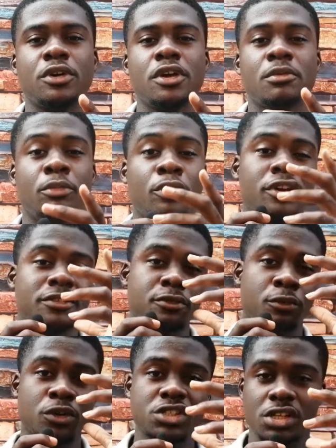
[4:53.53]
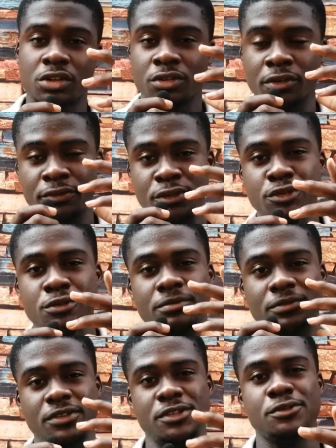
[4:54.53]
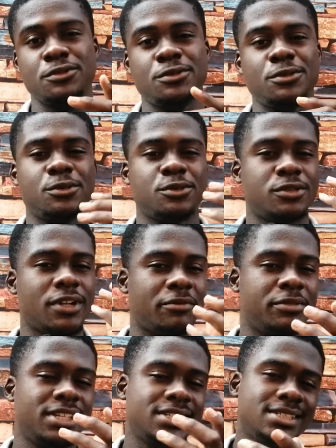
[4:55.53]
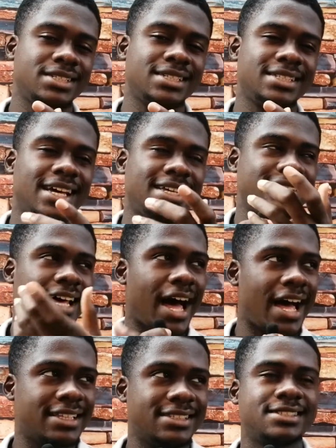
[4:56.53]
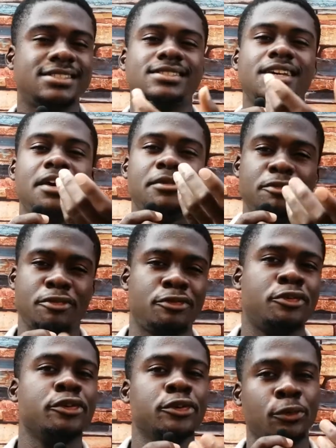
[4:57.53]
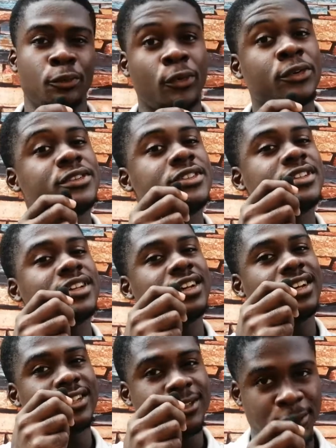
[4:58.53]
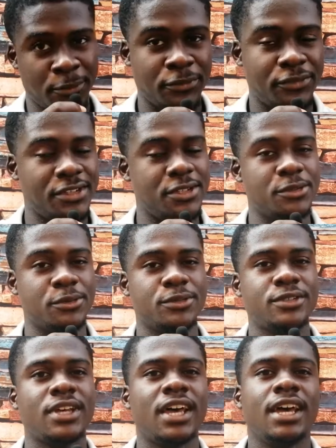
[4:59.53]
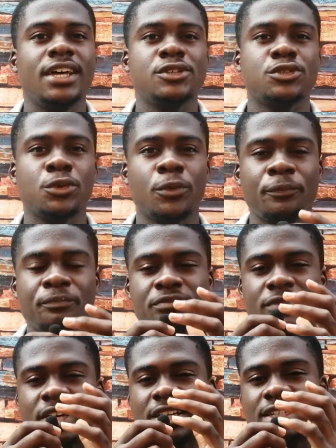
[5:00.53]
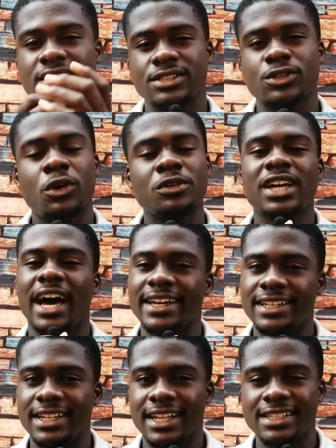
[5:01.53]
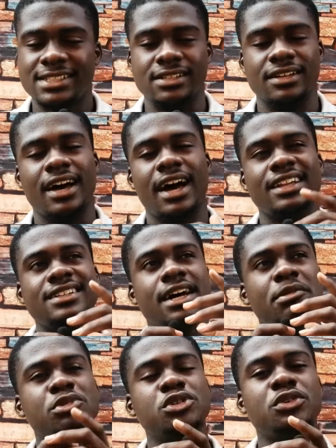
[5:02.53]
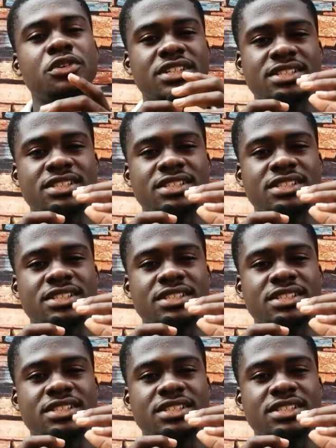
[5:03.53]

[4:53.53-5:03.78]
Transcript: but if you watch a lot of YouTube videos, you should have been seeing it as ads before you watch some videos. So it's called Identity, and their motto is